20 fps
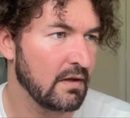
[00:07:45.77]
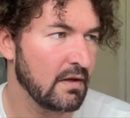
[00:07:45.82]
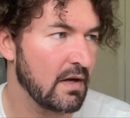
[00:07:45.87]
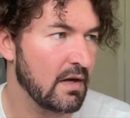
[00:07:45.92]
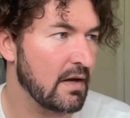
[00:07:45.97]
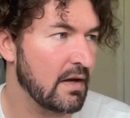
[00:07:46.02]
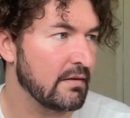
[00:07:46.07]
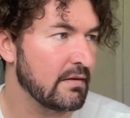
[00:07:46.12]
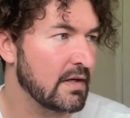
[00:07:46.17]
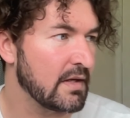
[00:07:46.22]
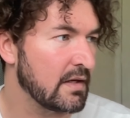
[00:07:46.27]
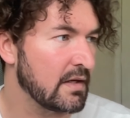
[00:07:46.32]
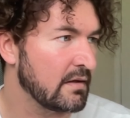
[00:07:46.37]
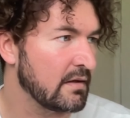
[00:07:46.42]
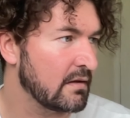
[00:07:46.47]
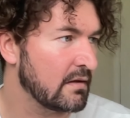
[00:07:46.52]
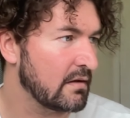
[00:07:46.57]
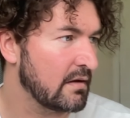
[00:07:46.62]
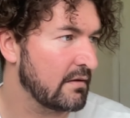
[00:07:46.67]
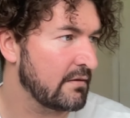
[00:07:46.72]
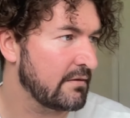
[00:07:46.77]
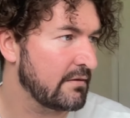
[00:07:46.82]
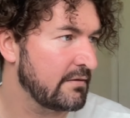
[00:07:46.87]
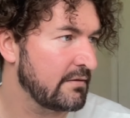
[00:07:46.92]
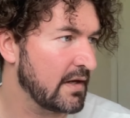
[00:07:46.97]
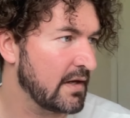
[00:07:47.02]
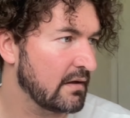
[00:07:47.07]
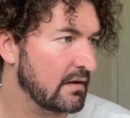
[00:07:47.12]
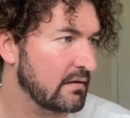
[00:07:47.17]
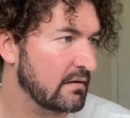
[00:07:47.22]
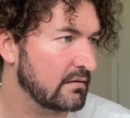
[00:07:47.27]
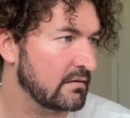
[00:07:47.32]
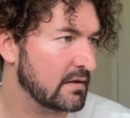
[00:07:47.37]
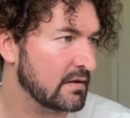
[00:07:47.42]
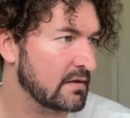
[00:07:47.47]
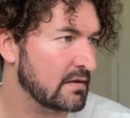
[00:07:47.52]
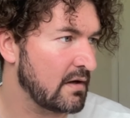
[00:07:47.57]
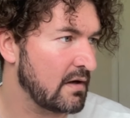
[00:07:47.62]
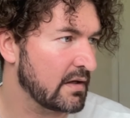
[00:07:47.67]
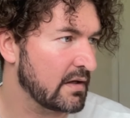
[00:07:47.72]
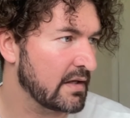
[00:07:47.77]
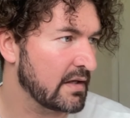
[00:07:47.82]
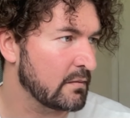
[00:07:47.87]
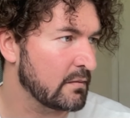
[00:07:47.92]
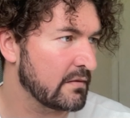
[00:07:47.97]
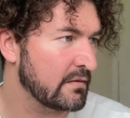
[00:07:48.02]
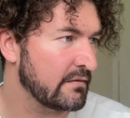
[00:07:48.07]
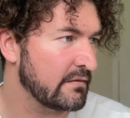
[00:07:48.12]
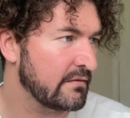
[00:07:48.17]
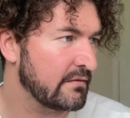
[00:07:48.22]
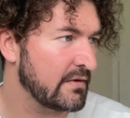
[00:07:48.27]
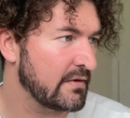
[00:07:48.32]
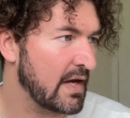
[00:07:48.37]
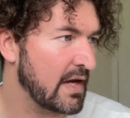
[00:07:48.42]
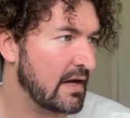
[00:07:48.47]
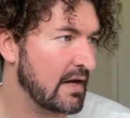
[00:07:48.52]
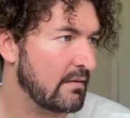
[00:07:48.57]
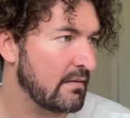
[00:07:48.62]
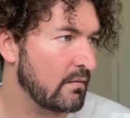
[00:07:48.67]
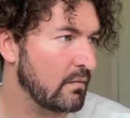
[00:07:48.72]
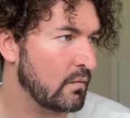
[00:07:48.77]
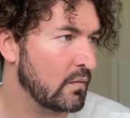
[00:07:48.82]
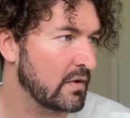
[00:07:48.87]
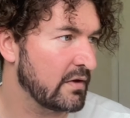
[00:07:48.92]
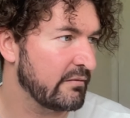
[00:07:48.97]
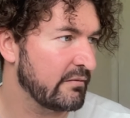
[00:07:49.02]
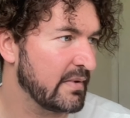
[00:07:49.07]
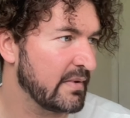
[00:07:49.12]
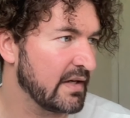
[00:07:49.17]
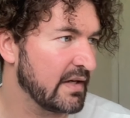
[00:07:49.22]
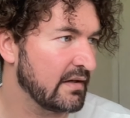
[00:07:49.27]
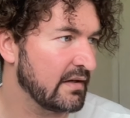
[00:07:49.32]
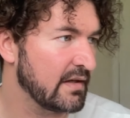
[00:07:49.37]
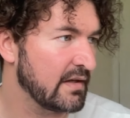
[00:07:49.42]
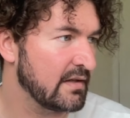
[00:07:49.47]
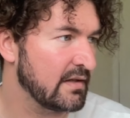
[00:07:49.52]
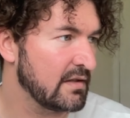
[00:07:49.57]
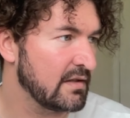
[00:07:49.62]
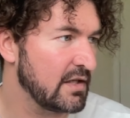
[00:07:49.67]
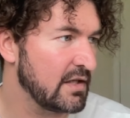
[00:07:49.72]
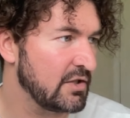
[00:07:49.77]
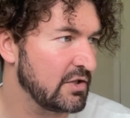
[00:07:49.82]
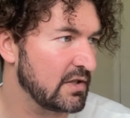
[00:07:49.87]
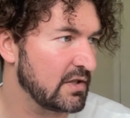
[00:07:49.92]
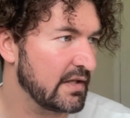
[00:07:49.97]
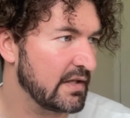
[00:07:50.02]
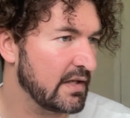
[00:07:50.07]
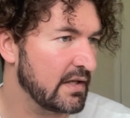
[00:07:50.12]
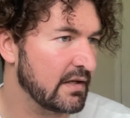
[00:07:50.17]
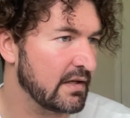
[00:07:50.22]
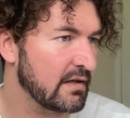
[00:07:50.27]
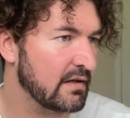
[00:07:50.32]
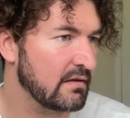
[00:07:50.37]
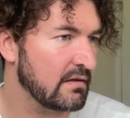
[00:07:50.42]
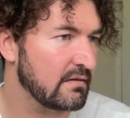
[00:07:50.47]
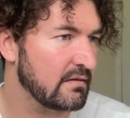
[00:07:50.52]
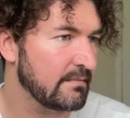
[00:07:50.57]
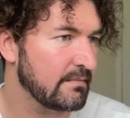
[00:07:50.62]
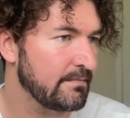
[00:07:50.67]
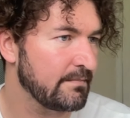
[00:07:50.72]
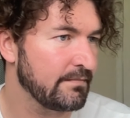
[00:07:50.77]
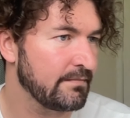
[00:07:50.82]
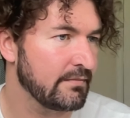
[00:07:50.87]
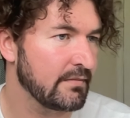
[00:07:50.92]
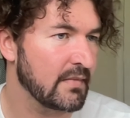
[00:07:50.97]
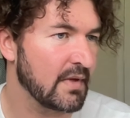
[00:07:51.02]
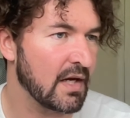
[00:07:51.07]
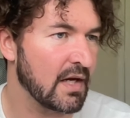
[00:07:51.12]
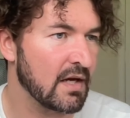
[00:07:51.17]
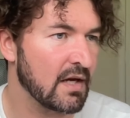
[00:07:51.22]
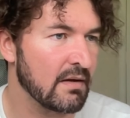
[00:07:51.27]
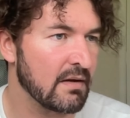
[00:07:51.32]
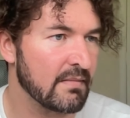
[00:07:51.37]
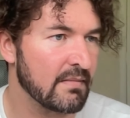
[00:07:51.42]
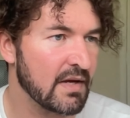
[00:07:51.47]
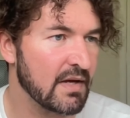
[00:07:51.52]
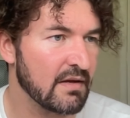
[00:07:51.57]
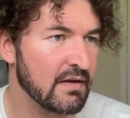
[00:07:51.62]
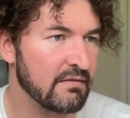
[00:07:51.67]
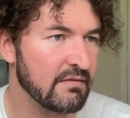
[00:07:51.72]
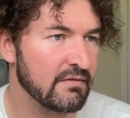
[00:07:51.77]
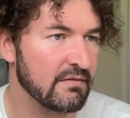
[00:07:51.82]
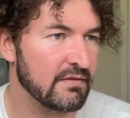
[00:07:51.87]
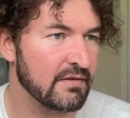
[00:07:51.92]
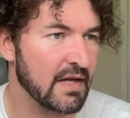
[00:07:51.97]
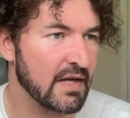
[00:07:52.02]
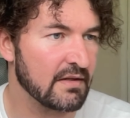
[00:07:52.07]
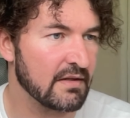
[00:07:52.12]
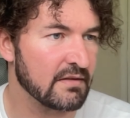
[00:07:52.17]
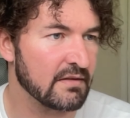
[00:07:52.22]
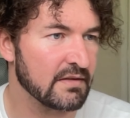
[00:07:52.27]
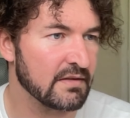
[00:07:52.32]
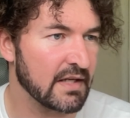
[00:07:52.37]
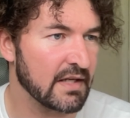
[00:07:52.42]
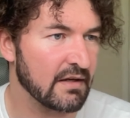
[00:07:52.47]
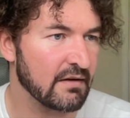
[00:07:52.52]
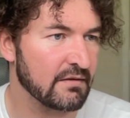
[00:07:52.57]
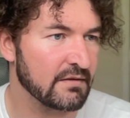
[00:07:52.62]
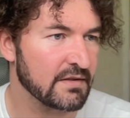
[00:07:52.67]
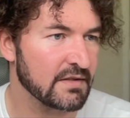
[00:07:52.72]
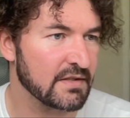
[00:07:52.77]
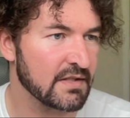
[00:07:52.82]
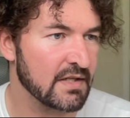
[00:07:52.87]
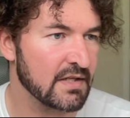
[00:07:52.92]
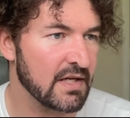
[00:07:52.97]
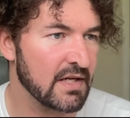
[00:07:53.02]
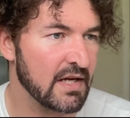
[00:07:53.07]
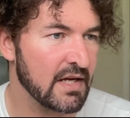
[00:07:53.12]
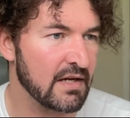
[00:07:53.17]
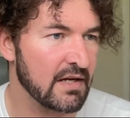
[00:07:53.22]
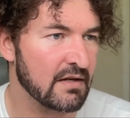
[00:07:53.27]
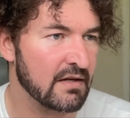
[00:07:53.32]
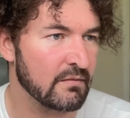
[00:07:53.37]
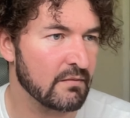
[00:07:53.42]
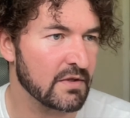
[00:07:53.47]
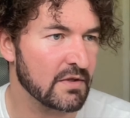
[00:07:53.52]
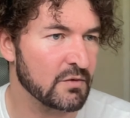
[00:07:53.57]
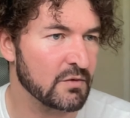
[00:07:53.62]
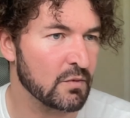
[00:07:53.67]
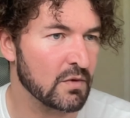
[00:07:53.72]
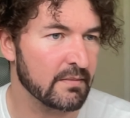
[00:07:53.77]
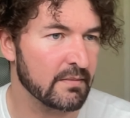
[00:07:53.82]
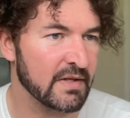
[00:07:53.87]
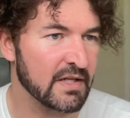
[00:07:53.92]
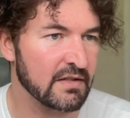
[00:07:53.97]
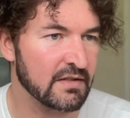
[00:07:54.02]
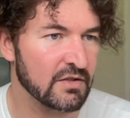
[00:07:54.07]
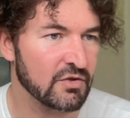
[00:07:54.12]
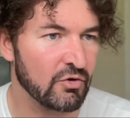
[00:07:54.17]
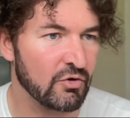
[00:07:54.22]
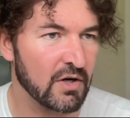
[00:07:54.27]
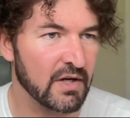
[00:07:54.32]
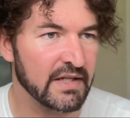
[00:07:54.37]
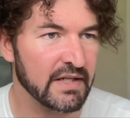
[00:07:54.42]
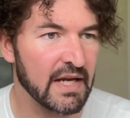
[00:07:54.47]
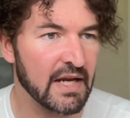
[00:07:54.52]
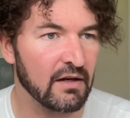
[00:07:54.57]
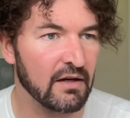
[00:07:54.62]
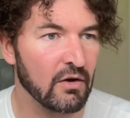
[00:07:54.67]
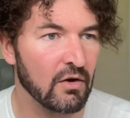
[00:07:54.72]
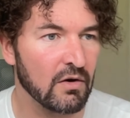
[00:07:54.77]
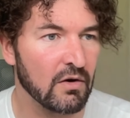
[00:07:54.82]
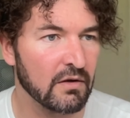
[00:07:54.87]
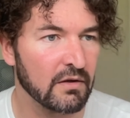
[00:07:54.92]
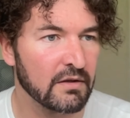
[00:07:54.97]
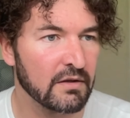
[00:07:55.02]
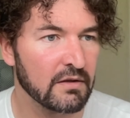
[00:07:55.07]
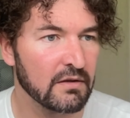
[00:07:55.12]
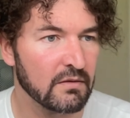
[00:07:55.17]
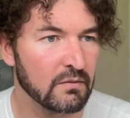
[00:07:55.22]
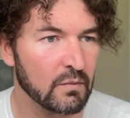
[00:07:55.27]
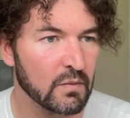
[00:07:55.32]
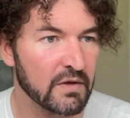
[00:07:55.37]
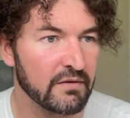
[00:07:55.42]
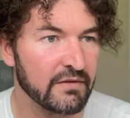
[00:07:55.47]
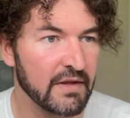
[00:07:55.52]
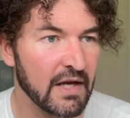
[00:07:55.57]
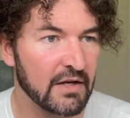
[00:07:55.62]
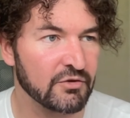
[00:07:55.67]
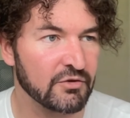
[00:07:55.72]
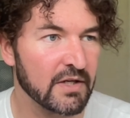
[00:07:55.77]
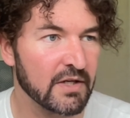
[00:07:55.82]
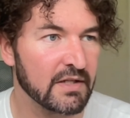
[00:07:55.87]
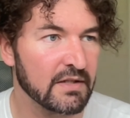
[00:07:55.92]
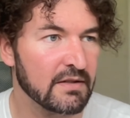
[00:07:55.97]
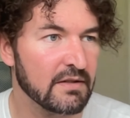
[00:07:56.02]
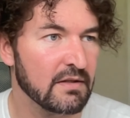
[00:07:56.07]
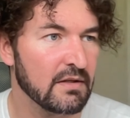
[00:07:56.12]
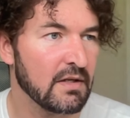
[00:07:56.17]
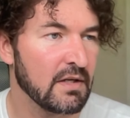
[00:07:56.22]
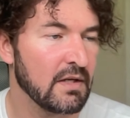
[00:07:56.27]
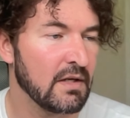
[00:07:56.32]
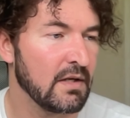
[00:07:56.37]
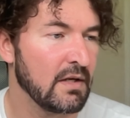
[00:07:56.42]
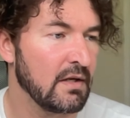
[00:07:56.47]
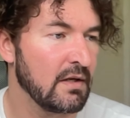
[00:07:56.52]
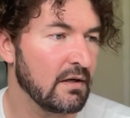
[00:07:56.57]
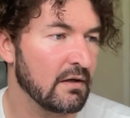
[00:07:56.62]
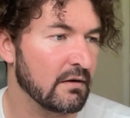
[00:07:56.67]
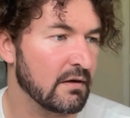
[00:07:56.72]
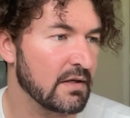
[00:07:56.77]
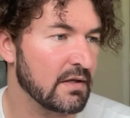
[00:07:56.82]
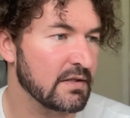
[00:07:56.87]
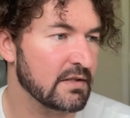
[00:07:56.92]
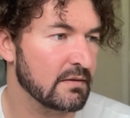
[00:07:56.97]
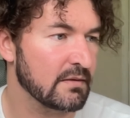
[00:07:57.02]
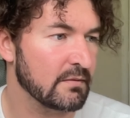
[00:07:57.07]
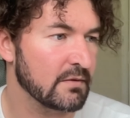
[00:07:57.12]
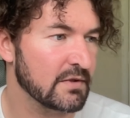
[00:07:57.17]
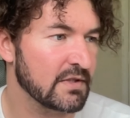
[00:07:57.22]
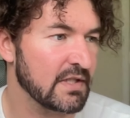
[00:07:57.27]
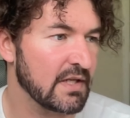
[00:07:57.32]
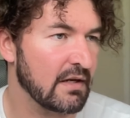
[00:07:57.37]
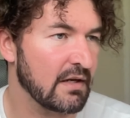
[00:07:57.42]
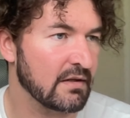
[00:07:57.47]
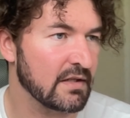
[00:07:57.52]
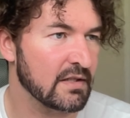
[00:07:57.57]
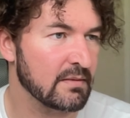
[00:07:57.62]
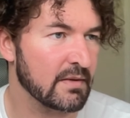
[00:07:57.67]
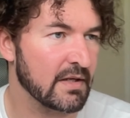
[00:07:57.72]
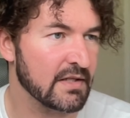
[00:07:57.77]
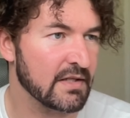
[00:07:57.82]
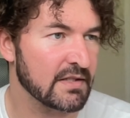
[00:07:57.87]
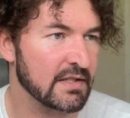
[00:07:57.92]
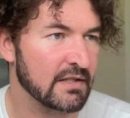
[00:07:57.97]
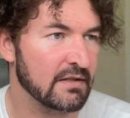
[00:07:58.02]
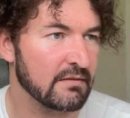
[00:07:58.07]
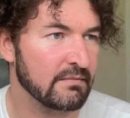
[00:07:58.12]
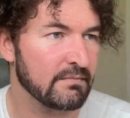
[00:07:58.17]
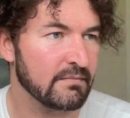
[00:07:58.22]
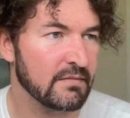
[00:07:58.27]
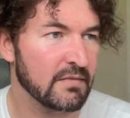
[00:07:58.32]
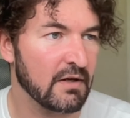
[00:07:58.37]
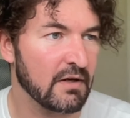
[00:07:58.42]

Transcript: And then I think the target with that would have been initially here, and then down to here, which would have been to try and get long with that trade. All right, so we'll see how this plays out.